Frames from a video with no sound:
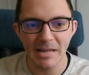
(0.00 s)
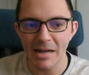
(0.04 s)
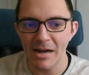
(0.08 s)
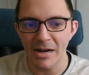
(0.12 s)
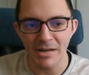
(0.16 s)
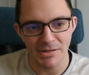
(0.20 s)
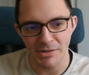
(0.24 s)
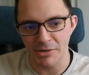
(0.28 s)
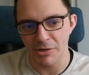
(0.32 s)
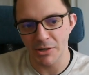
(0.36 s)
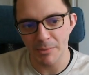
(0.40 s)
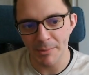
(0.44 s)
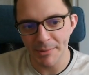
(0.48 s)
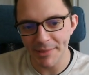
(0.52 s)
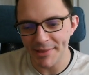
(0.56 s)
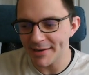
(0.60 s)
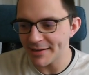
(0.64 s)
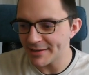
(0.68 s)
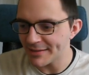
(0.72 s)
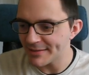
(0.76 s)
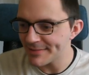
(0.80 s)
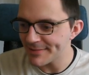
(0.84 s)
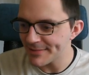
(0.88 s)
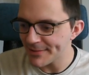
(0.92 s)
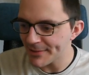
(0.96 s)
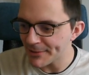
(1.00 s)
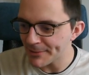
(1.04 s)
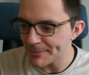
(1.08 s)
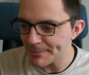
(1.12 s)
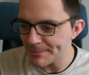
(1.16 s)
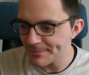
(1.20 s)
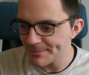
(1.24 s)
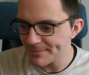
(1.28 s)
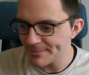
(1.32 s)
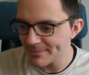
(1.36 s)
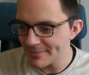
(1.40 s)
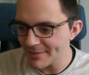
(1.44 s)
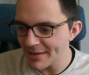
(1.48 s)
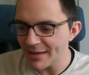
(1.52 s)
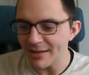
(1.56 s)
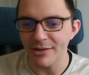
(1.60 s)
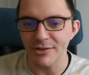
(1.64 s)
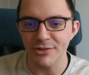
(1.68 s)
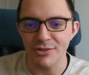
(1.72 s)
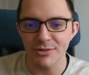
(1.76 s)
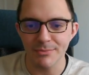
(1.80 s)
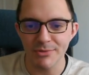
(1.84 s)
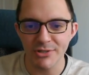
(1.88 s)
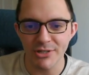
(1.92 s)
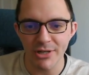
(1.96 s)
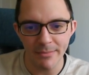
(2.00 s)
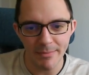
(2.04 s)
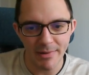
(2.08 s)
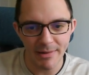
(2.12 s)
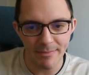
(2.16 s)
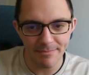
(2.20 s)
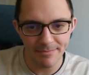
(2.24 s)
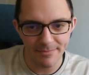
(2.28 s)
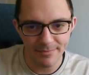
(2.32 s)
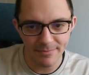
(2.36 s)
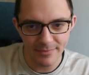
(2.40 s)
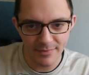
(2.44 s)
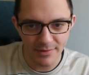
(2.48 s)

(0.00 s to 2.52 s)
don't know what that is, though. Hello, Super Snowman.